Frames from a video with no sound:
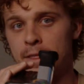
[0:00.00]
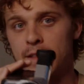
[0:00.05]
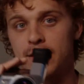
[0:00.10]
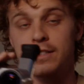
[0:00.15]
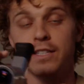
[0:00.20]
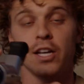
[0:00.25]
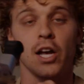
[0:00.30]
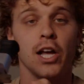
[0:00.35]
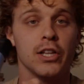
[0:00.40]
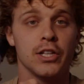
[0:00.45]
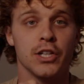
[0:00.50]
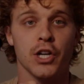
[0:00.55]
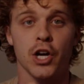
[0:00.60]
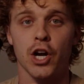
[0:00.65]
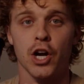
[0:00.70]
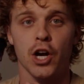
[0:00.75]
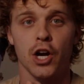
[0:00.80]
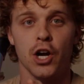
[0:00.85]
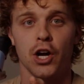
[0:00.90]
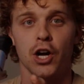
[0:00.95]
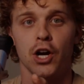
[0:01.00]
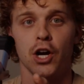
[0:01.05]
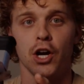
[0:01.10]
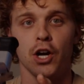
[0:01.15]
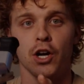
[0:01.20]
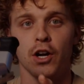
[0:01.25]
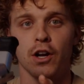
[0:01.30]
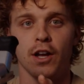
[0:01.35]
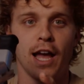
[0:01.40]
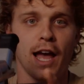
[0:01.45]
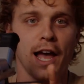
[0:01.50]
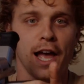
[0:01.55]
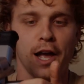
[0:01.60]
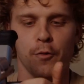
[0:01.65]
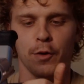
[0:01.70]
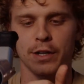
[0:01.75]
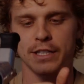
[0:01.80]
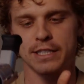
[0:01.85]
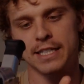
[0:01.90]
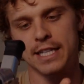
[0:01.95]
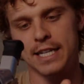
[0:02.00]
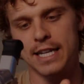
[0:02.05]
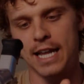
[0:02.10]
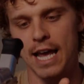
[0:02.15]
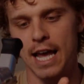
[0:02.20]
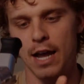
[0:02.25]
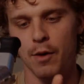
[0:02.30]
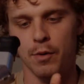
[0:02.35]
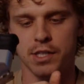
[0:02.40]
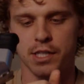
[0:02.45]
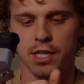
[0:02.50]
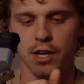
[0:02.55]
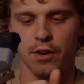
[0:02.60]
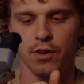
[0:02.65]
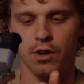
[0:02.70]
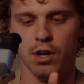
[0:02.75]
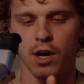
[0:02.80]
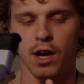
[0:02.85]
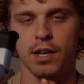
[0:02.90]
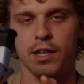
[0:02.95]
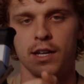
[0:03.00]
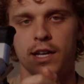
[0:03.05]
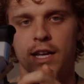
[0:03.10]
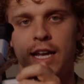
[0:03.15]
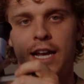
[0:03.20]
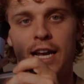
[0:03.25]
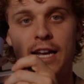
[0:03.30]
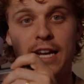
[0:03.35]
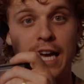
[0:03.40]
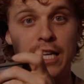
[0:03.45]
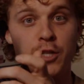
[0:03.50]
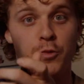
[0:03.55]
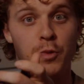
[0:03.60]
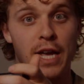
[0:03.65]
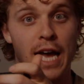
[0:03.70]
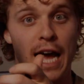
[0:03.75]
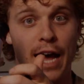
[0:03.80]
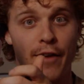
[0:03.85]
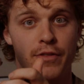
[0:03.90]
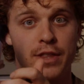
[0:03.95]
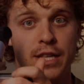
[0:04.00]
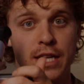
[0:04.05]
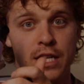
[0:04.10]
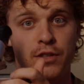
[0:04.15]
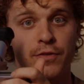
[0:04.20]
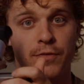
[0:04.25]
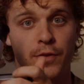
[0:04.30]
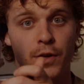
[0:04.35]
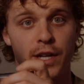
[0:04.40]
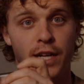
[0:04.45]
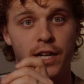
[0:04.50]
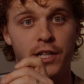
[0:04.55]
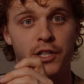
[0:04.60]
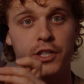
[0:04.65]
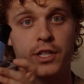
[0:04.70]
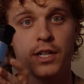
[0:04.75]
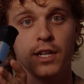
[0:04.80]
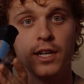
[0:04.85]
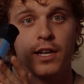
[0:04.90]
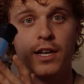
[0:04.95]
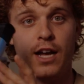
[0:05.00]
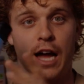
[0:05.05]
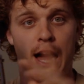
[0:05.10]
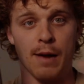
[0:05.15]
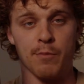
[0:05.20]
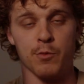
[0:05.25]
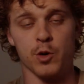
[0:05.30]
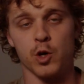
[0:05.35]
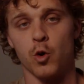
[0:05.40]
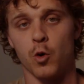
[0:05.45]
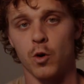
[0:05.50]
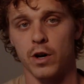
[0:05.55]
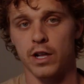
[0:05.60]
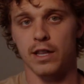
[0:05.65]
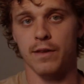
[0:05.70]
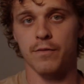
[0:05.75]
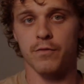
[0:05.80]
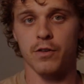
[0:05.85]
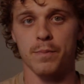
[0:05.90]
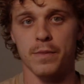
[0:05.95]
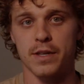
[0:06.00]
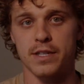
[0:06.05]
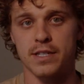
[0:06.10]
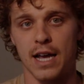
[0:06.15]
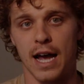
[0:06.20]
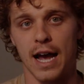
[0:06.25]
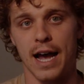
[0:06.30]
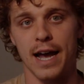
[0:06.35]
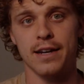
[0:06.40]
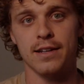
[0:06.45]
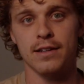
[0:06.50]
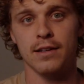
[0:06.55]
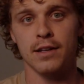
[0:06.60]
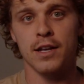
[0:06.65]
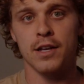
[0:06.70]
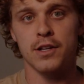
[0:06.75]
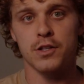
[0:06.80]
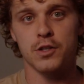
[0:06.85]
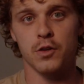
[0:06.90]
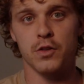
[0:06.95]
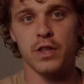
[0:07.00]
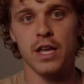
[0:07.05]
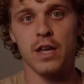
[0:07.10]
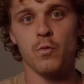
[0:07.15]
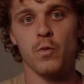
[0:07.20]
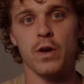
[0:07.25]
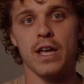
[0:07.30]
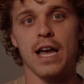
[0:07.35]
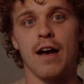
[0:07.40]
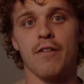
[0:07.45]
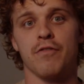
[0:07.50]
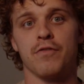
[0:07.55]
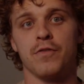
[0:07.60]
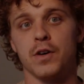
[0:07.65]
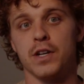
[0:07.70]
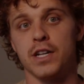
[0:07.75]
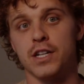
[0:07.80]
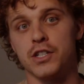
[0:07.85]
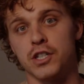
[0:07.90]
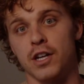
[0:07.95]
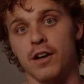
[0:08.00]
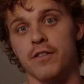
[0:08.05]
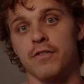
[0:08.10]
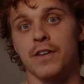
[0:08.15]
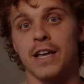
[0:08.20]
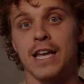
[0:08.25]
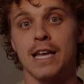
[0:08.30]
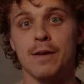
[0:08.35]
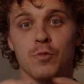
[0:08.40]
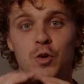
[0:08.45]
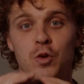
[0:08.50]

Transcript: telling her, "Hey, what's today? What's going on?" And as we have this footage, I'm recording them from the side. So then we have footage of him